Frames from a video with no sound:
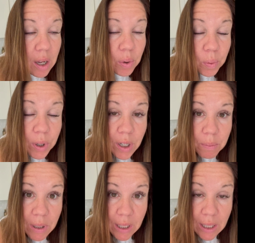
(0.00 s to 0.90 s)
We're gonna
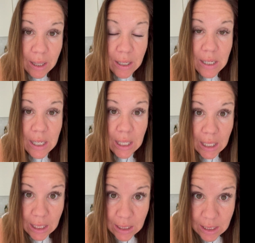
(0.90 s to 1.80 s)
be in the
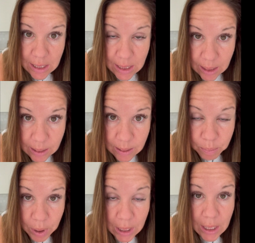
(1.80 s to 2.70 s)
teens,
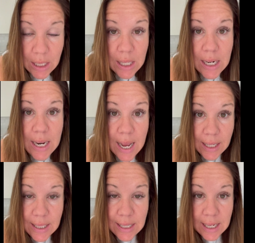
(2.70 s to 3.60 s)
breaking into the
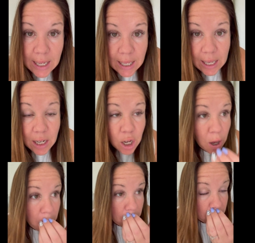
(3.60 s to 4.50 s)
next decade
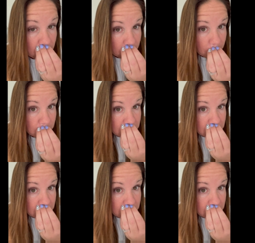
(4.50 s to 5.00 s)
for the first